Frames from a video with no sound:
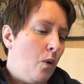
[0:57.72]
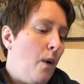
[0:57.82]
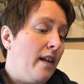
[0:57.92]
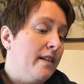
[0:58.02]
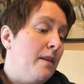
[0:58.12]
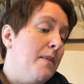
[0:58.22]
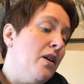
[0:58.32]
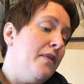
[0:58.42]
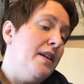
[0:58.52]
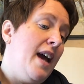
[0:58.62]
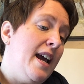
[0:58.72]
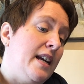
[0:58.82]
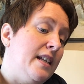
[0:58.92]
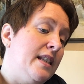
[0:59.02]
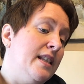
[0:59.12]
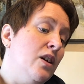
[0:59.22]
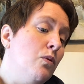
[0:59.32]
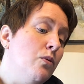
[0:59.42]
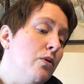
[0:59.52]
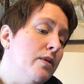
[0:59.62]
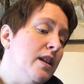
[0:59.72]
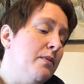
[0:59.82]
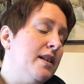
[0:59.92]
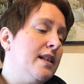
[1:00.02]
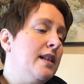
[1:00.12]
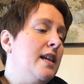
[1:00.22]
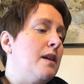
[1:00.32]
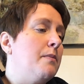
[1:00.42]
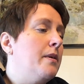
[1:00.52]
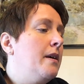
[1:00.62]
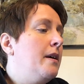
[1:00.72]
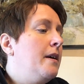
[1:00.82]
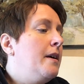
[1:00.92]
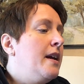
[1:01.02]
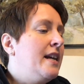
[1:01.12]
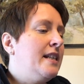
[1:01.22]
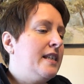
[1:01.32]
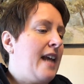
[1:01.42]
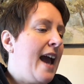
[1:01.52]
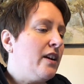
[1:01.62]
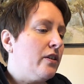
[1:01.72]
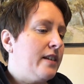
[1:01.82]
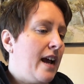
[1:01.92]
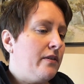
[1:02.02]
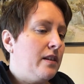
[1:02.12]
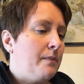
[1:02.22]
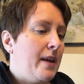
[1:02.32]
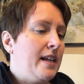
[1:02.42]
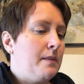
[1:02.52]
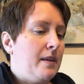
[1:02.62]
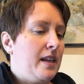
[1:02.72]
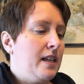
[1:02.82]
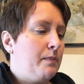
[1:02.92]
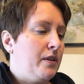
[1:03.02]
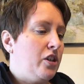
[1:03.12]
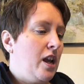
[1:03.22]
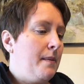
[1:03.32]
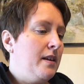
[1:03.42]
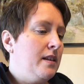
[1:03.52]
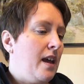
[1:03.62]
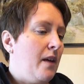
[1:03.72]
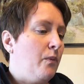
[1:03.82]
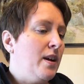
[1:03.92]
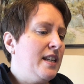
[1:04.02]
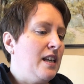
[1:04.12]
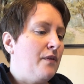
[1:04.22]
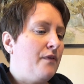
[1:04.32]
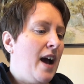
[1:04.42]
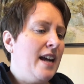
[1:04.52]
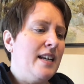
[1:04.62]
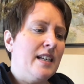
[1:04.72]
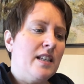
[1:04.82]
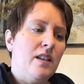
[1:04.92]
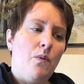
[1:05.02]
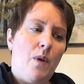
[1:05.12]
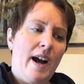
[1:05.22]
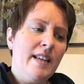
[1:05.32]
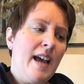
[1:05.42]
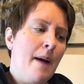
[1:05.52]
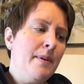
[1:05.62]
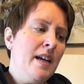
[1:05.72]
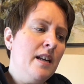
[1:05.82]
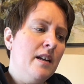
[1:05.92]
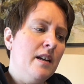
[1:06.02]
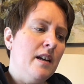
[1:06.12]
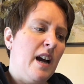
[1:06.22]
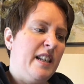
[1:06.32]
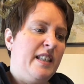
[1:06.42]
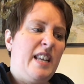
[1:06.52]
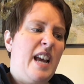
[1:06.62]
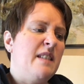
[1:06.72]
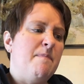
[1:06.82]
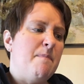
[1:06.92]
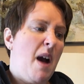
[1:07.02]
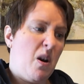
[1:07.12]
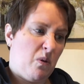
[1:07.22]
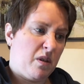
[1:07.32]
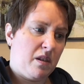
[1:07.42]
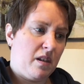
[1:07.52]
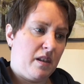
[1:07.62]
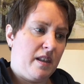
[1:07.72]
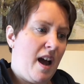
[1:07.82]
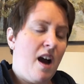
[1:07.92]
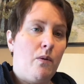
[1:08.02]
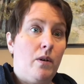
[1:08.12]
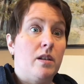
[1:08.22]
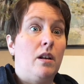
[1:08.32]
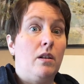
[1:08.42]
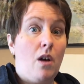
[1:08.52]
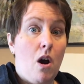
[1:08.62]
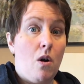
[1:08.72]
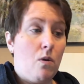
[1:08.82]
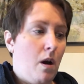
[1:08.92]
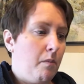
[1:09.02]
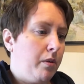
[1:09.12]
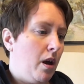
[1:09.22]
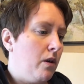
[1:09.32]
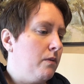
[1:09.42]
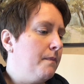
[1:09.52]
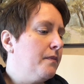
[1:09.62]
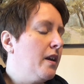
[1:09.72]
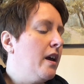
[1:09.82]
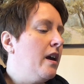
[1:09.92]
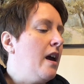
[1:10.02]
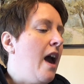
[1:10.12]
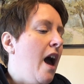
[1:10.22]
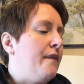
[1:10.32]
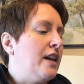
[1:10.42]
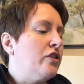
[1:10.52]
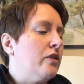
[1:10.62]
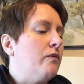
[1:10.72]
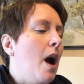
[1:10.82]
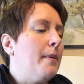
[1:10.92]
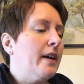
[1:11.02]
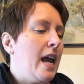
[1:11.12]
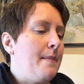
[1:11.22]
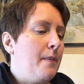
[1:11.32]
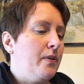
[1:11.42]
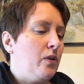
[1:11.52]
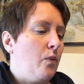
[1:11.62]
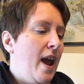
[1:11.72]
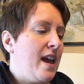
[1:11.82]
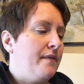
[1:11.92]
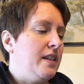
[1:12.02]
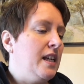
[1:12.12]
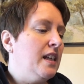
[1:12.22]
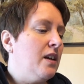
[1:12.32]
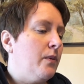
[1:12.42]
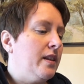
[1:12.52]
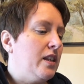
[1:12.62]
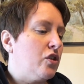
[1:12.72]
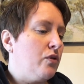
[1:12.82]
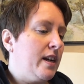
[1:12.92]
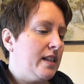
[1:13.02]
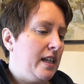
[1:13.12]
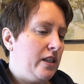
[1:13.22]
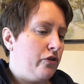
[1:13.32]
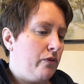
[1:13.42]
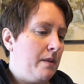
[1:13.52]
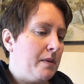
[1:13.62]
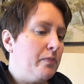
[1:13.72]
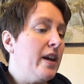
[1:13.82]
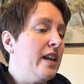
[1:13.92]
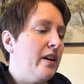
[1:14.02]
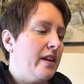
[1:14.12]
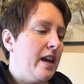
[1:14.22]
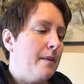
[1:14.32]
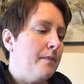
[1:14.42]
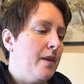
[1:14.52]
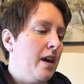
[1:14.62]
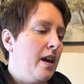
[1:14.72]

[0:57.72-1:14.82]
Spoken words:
Well, in the middle of the night, still woozy with sleep, he staggered down to the basement in his pajamas, and did he find next to the wine cabinet? A dead mouse. That was a low blow. Eventually, Robert came up with a way of dealing with the tricks his dreams played on him.